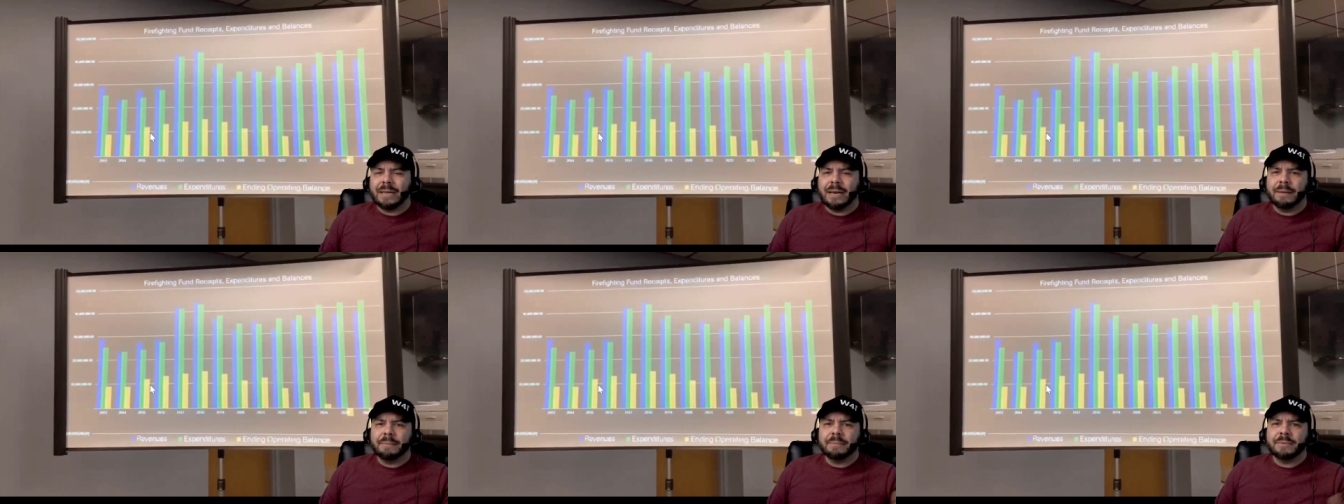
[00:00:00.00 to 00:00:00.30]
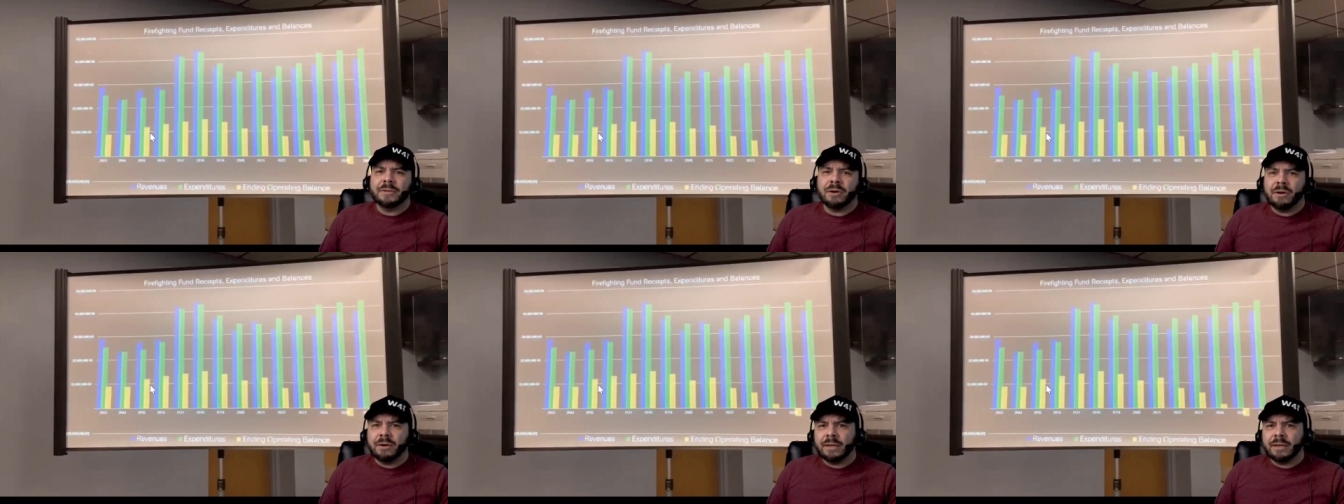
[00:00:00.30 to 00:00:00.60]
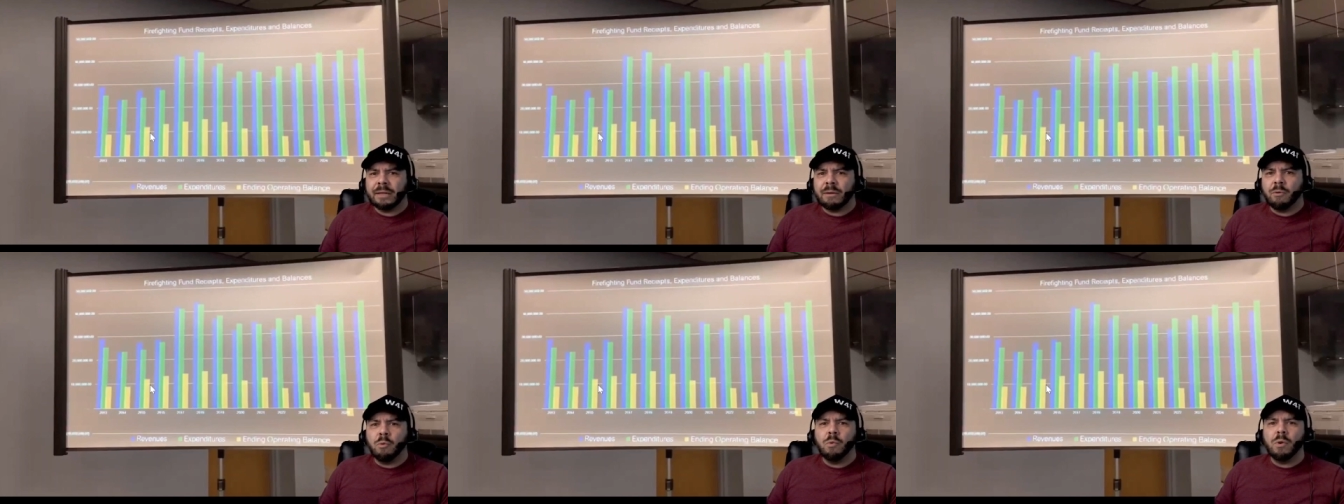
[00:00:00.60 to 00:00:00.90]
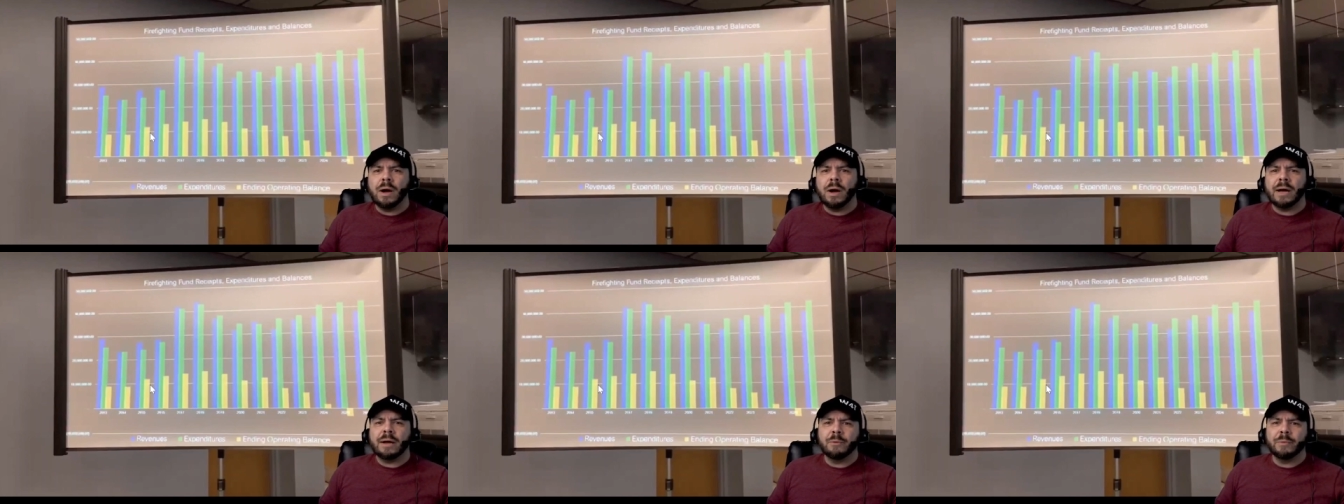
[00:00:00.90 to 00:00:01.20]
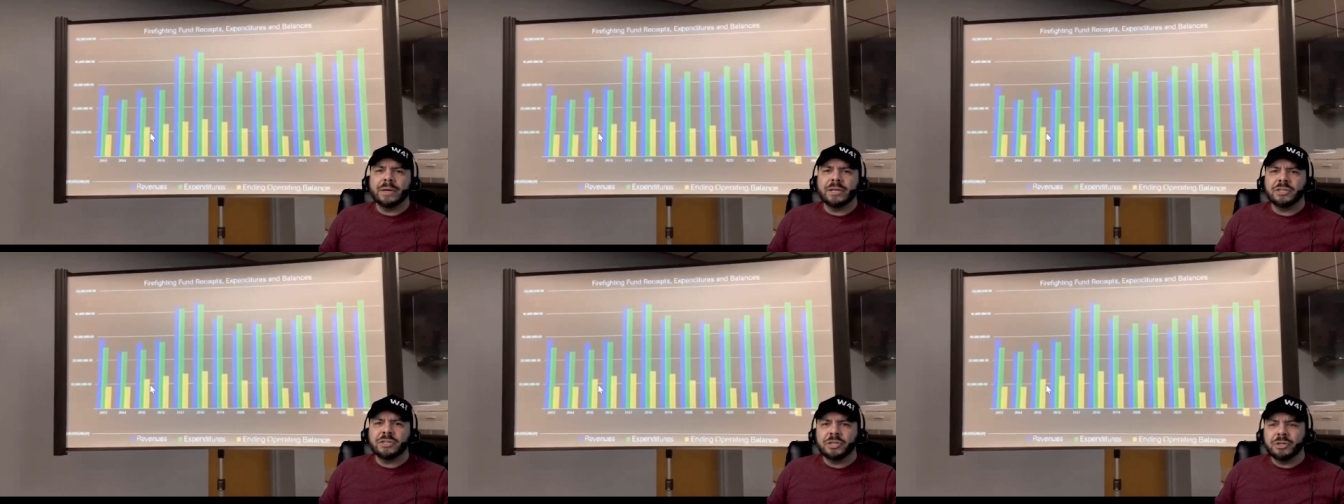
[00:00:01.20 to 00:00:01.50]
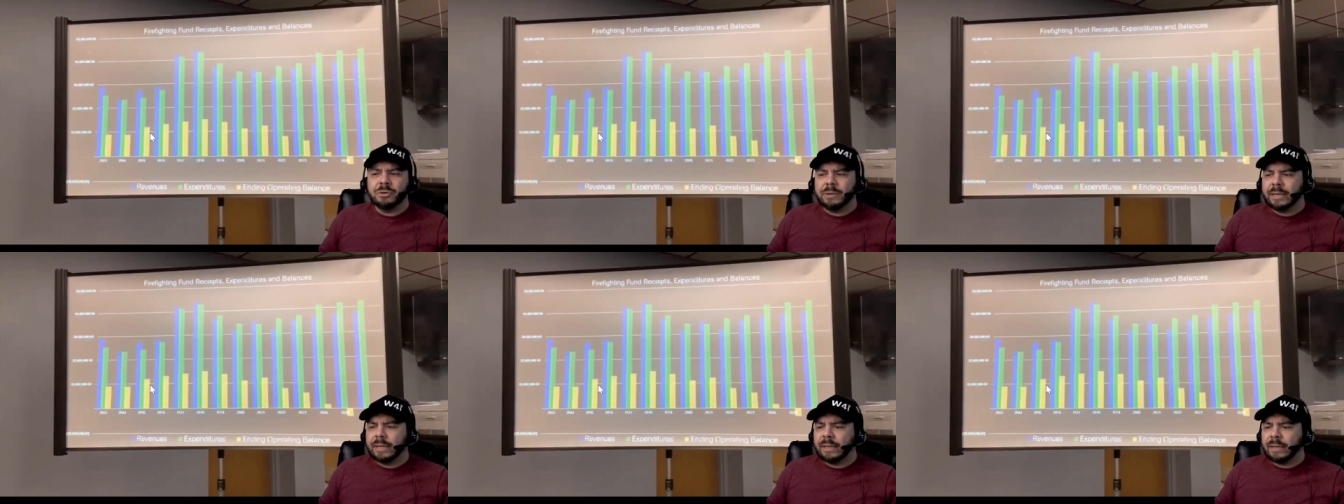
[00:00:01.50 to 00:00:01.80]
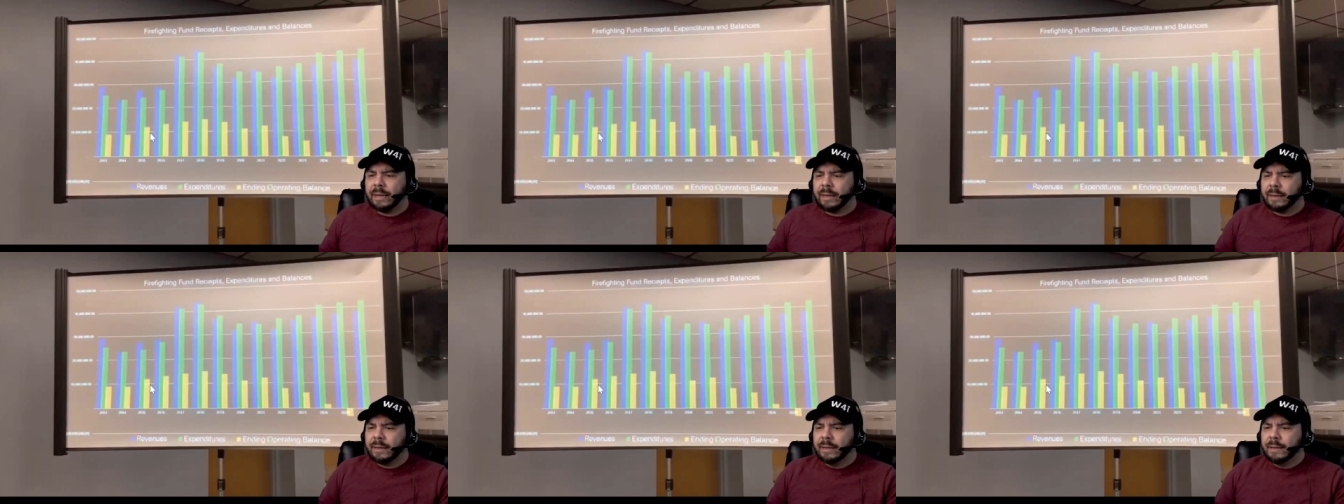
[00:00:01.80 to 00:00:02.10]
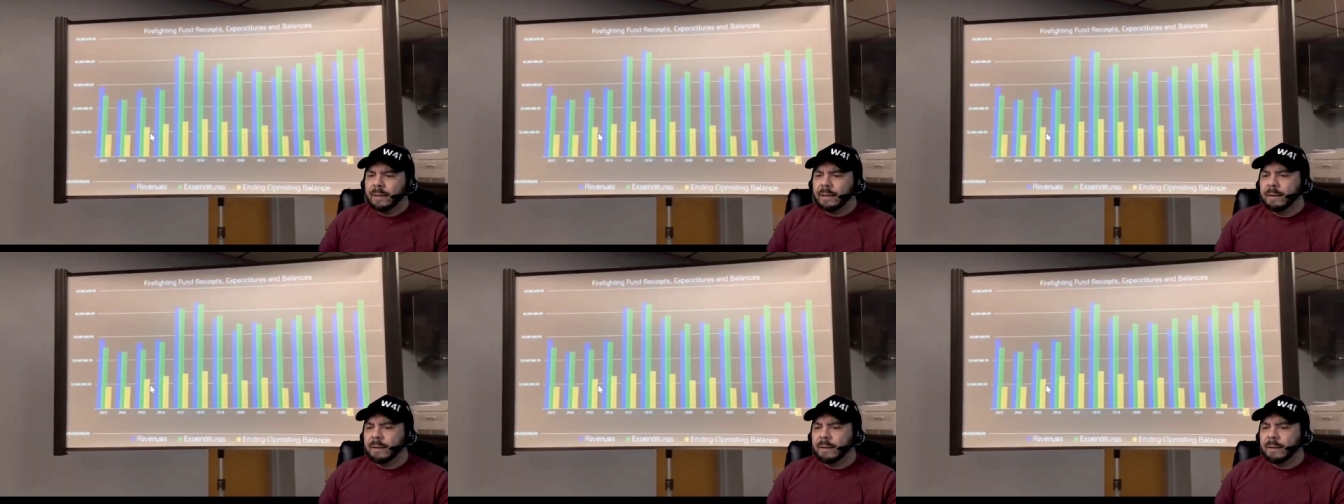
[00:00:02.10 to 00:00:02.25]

And I'm talking, so well, what can we do? And he's like,